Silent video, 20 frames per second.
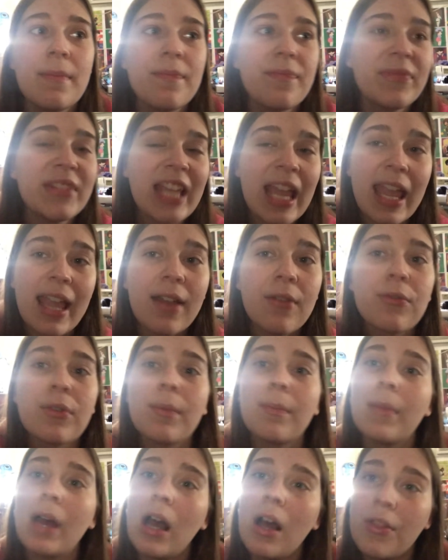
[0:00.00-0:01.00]
take
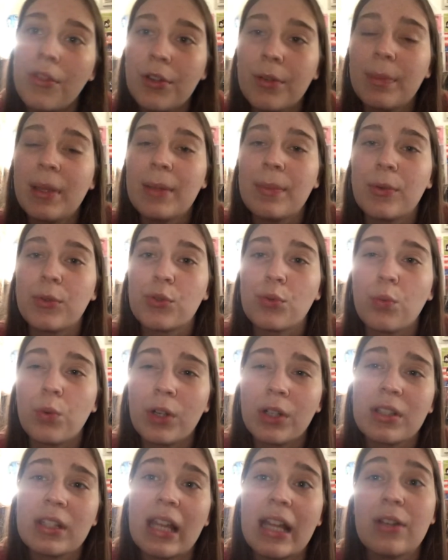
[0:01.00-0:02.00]
from other people's
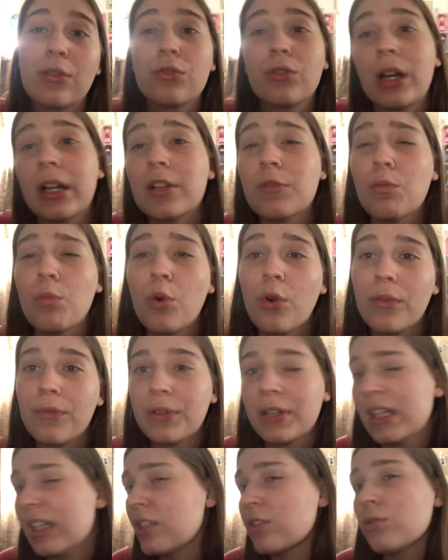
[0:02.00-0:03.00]
works and try to morph
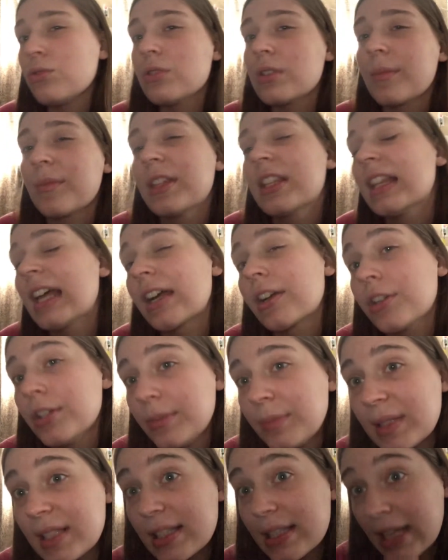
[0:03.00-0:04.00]
it into something that could
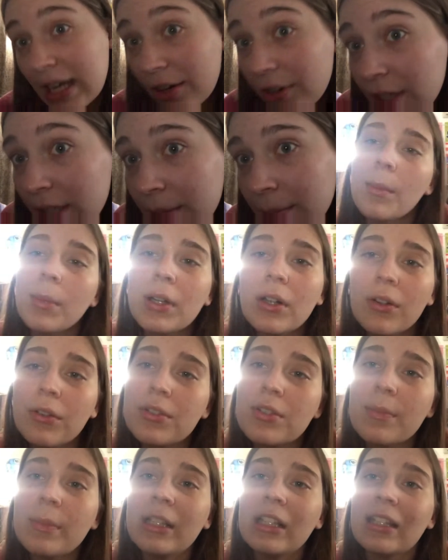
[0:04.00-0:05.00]
be scary. But
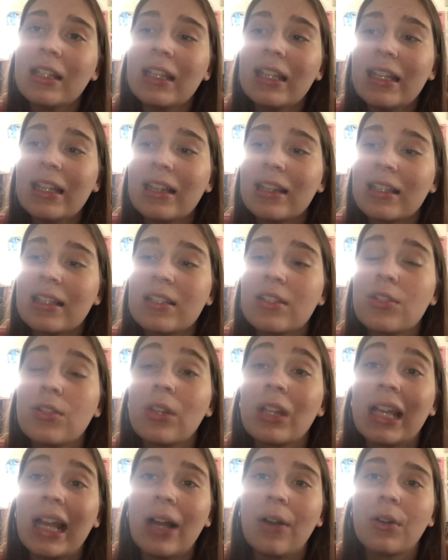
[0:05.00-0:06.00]
ultimately, it leads to
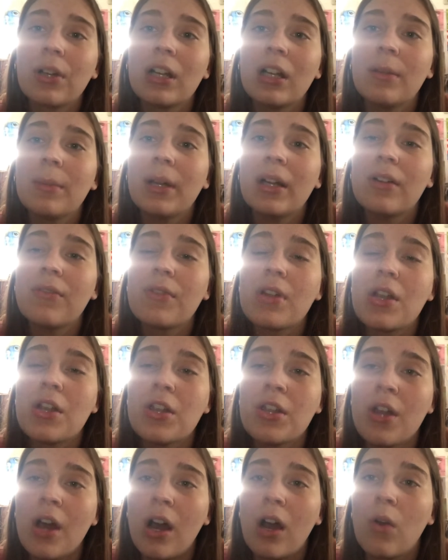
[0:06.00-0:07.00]
the outcome of
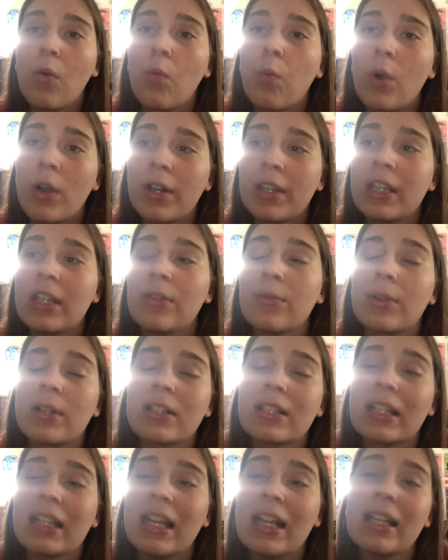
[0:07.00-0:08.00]
not working,
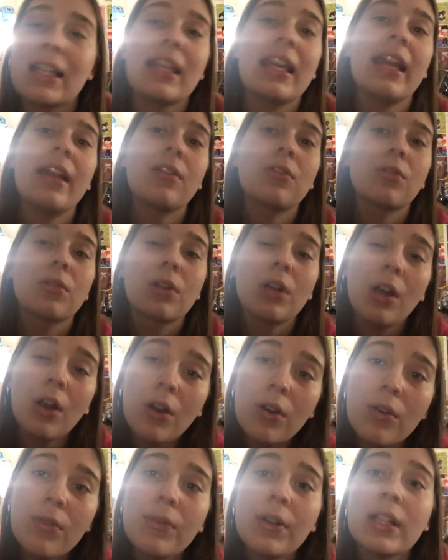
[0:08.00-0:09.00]
whereas again, Candle
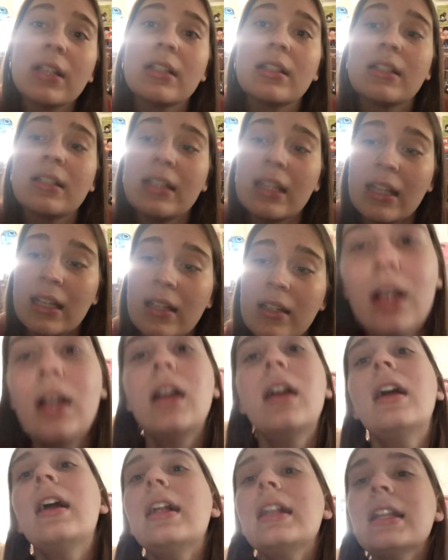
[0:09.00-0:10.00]
Cove did.
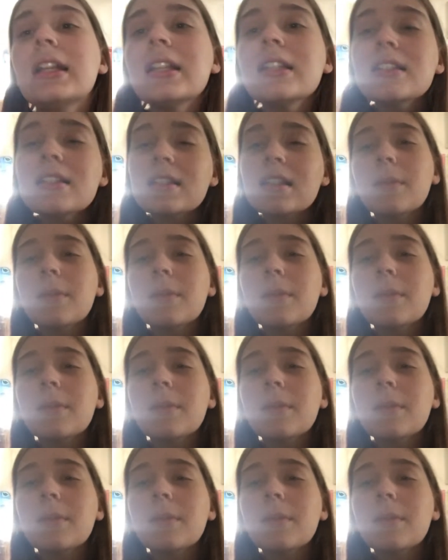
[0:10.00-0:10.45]
Now, this is